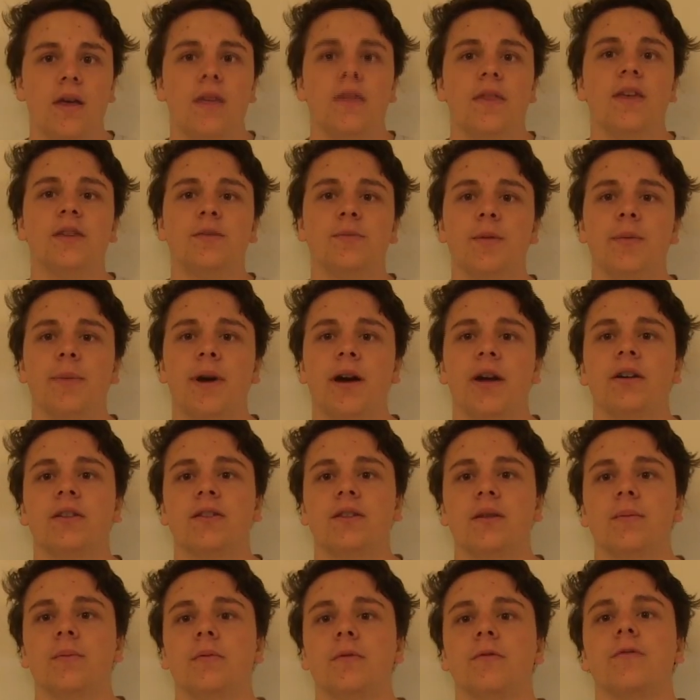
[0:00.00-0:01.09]
This prepares
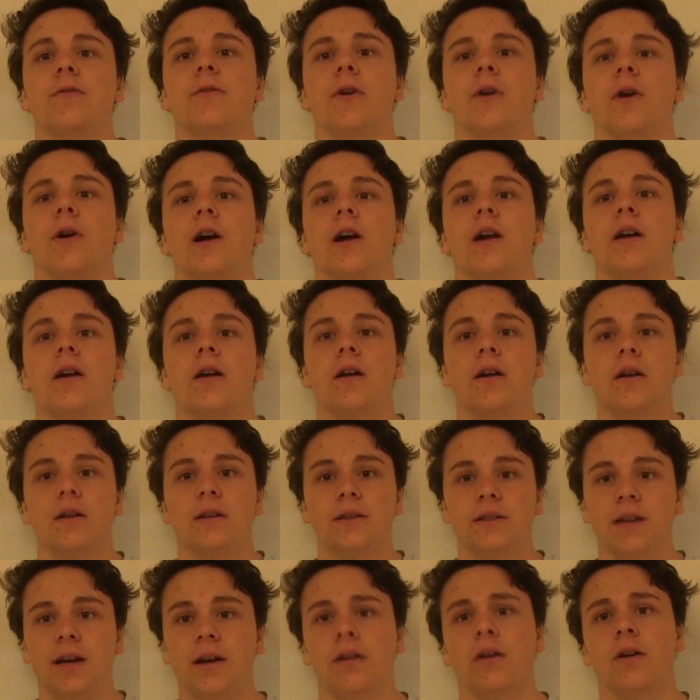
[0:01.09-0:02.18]
them for
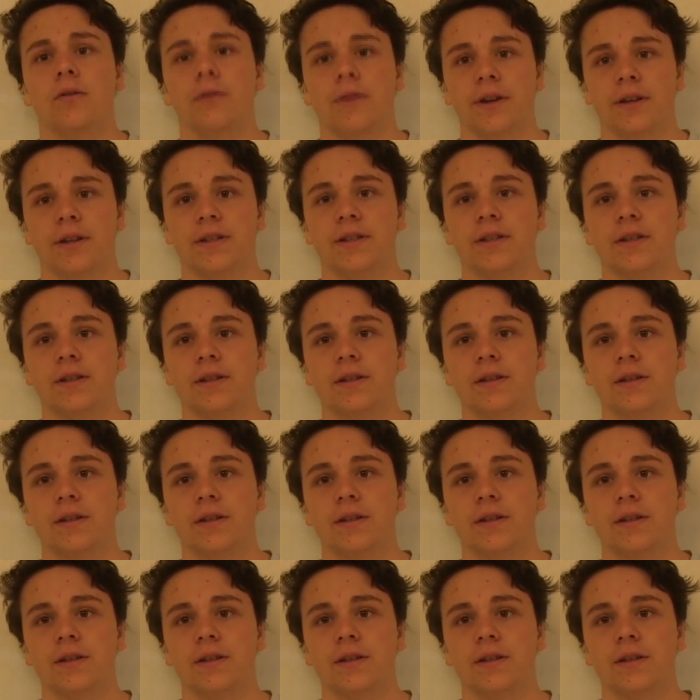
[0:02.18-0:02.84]
telophase.